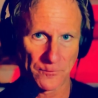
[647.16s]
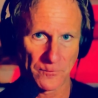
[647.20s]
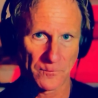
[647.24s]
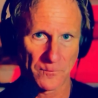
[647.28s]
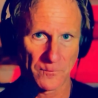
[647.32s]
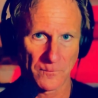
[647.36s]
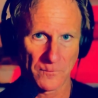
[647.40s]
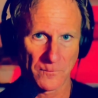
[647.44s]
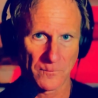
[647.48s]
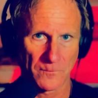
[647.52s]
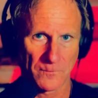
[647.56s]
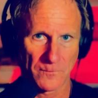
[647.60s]

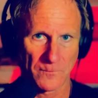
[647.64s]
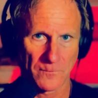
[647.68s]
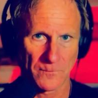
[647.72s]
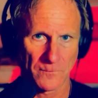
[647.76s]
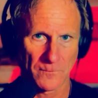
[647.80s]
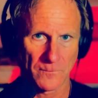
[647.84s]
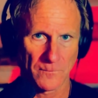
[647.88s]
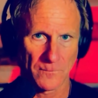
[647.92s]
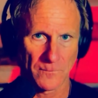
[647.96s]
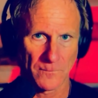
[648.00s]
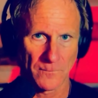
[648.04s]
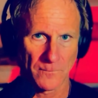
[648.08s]

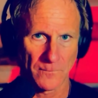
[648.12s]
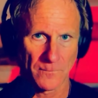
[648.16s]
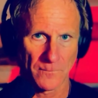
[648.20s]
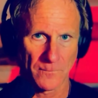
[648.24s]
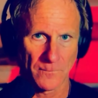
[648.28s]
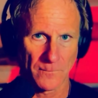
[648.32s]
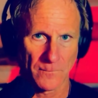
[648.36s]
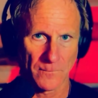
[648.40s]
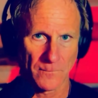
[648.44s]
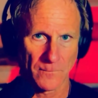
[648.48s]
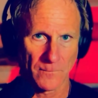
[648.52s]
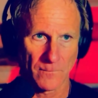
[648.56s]

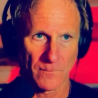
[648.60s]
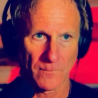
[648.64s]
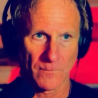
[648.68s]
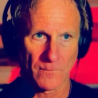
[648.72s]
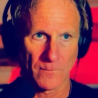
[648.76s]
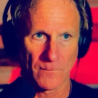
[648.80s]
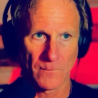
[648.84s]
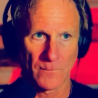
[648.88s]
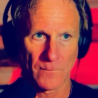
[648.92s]
(no one is talking)